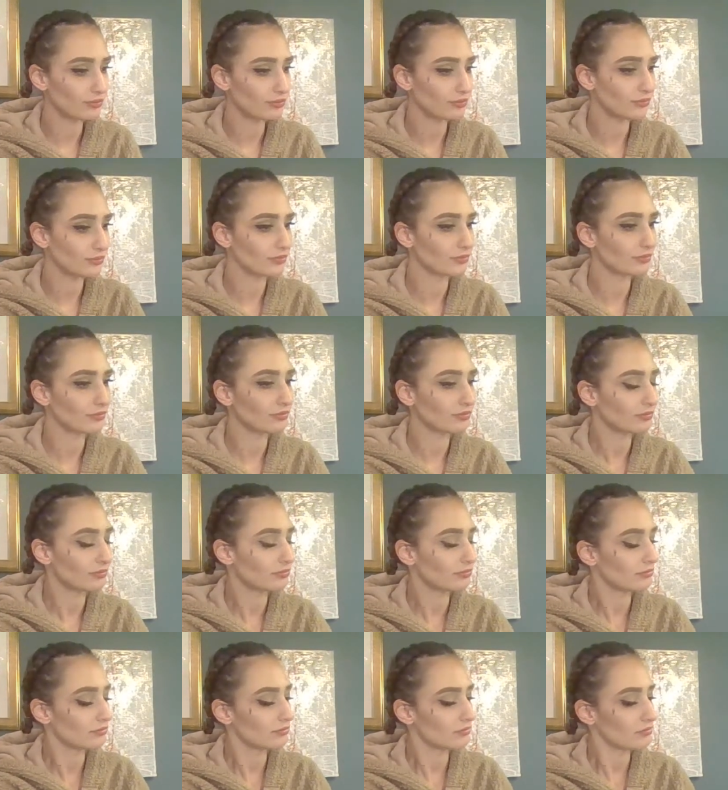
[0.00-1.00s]

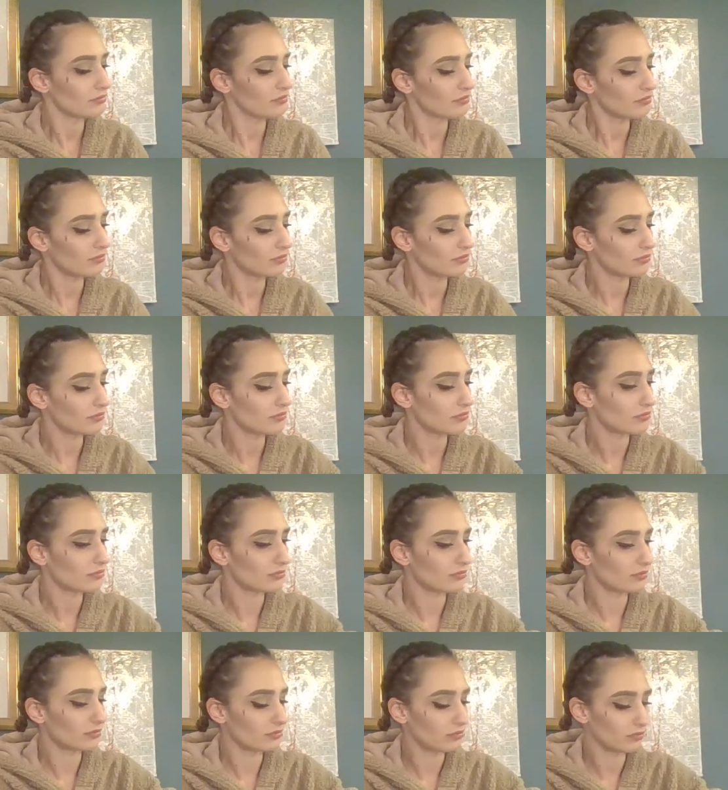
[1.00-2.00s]

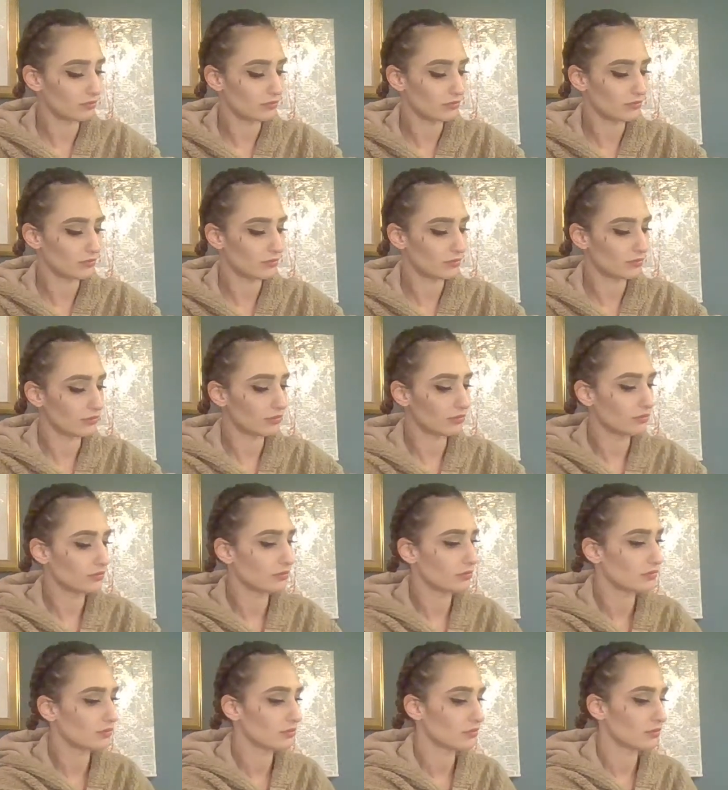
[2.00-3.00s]

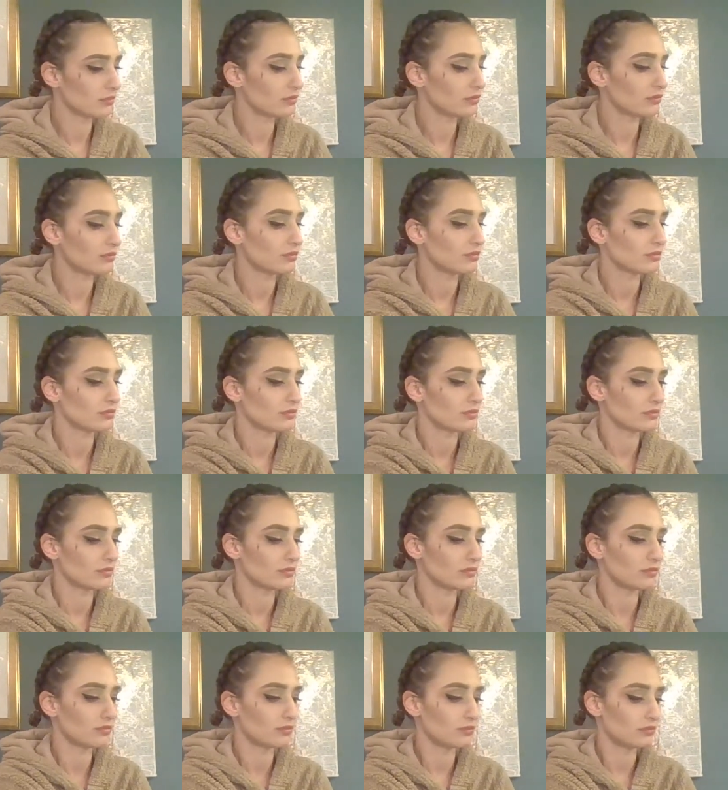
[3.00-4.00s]

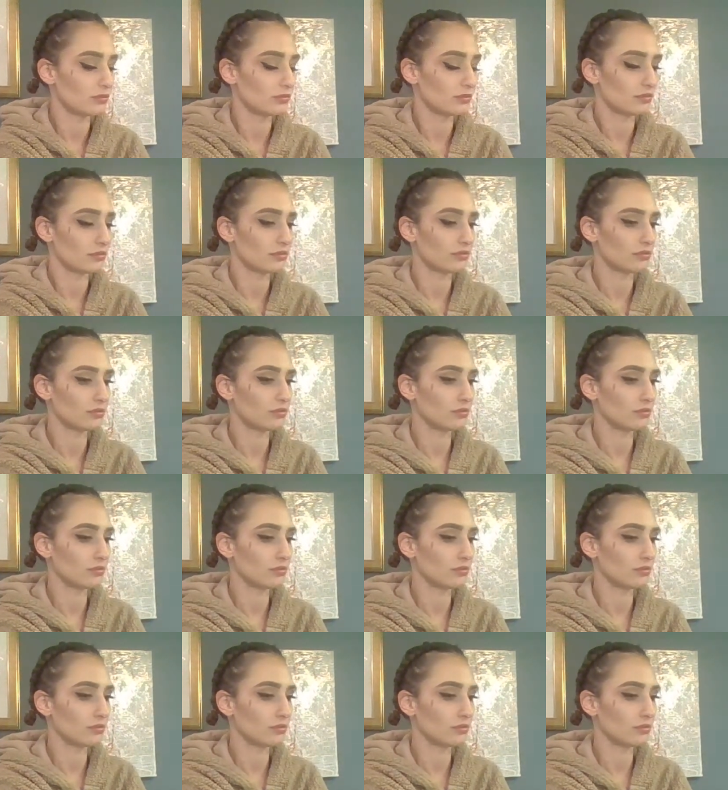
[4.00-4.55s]
[no speech]